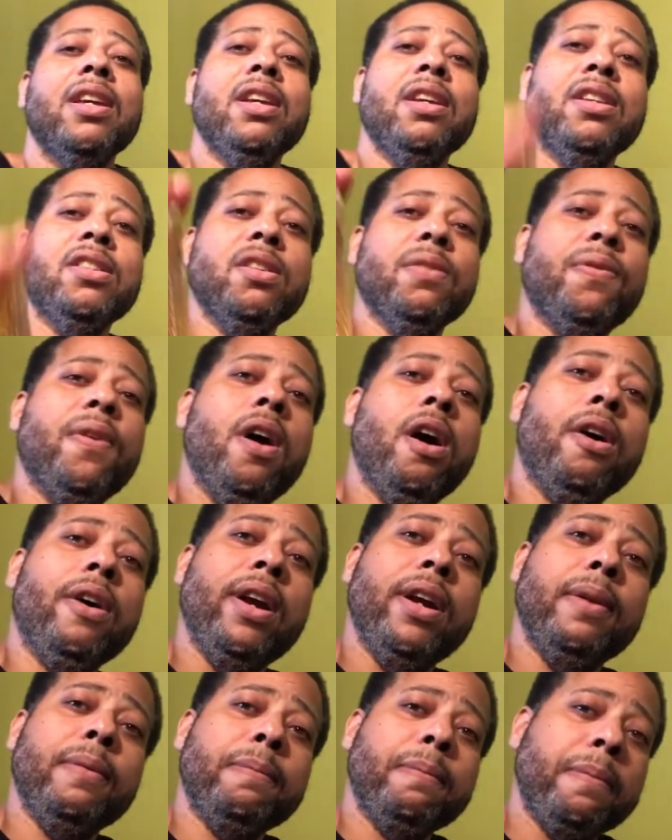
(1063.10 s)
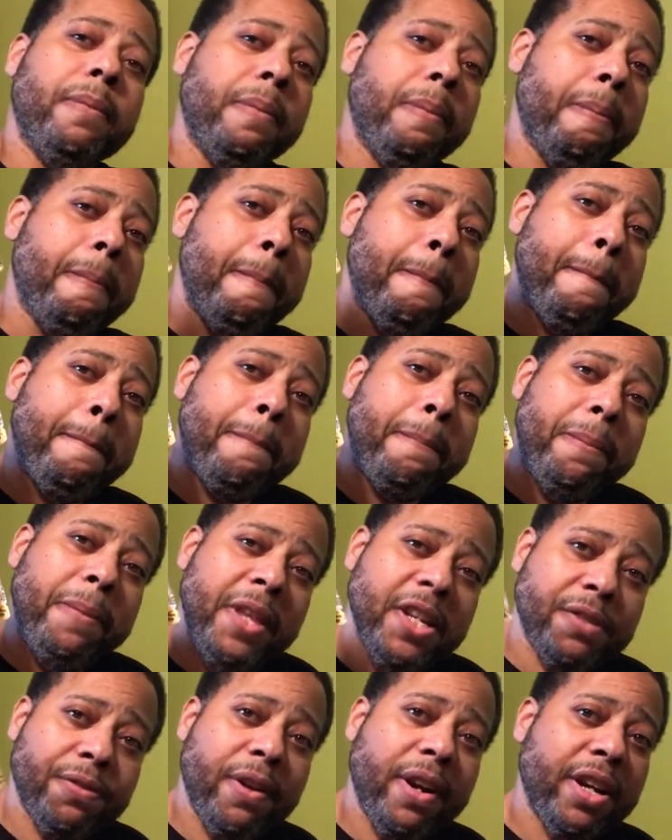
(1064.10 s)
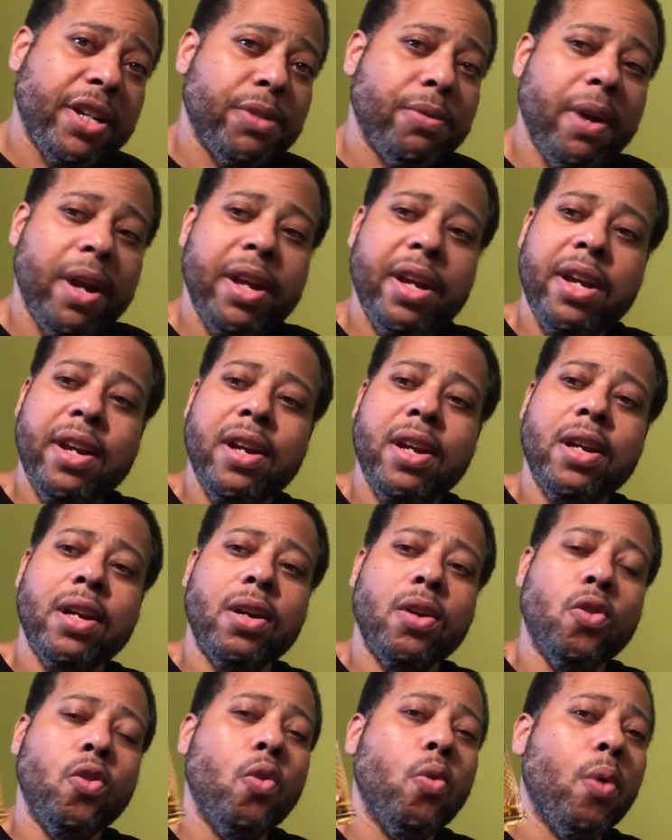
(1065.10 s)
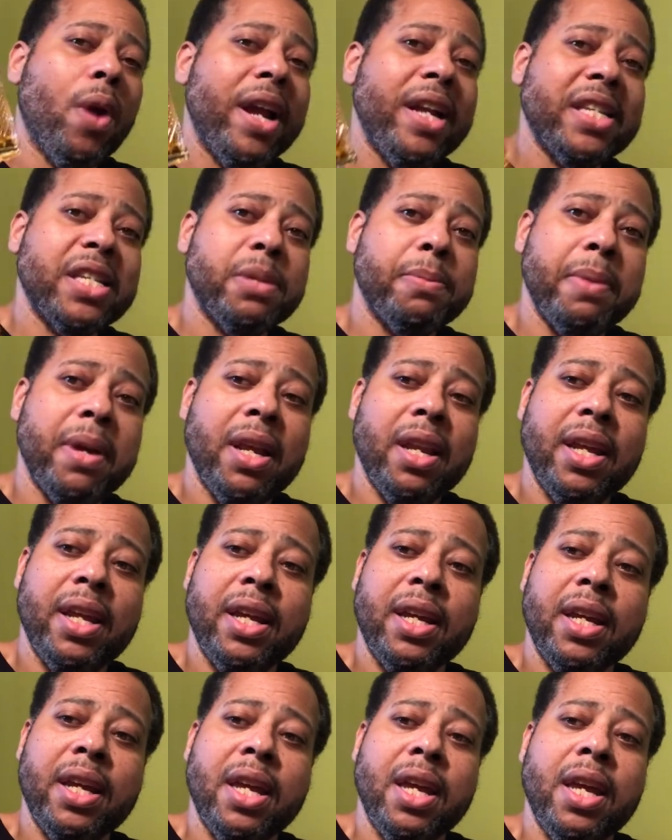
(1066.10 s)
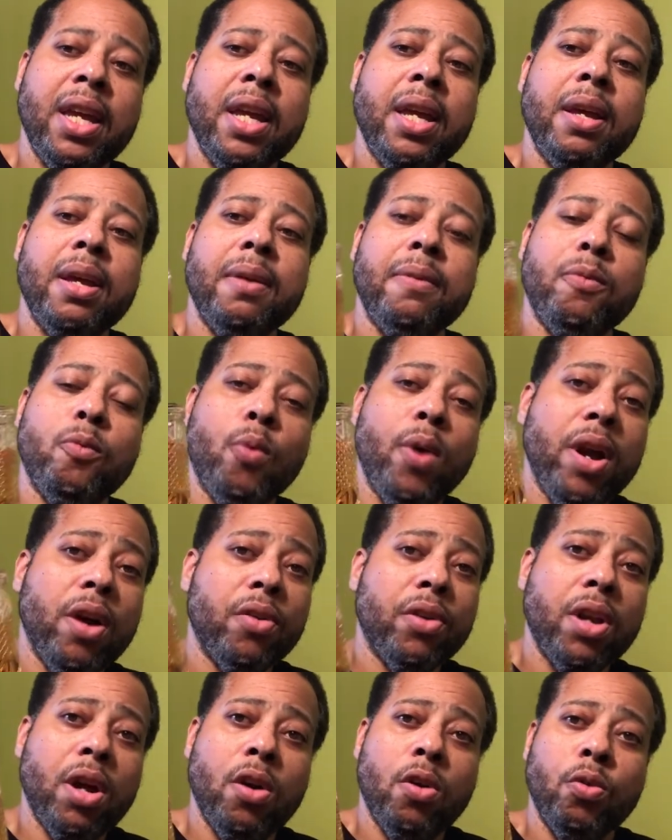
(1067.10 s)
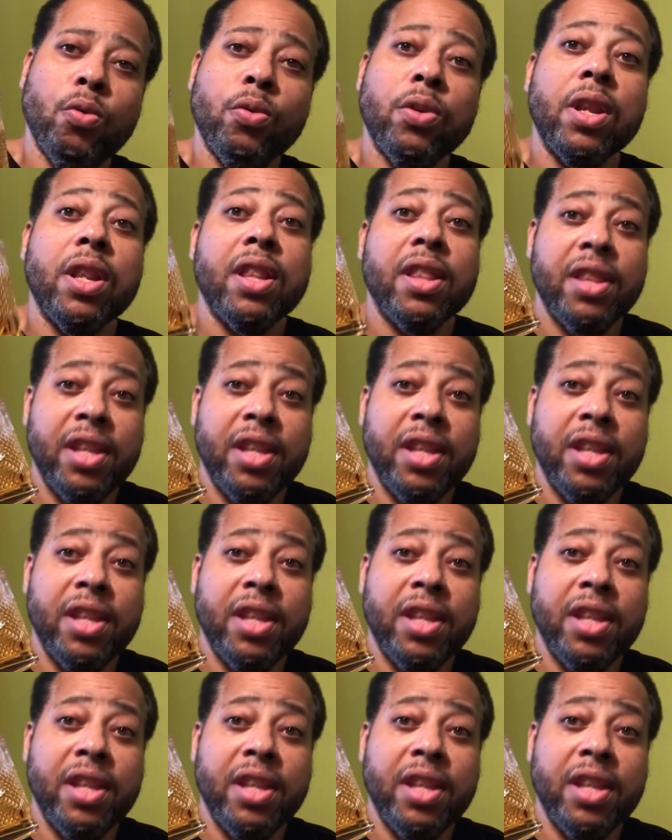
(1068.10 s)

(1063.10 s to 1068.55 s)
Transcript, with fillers: Safari. This fragrance right here, great smelling, well known.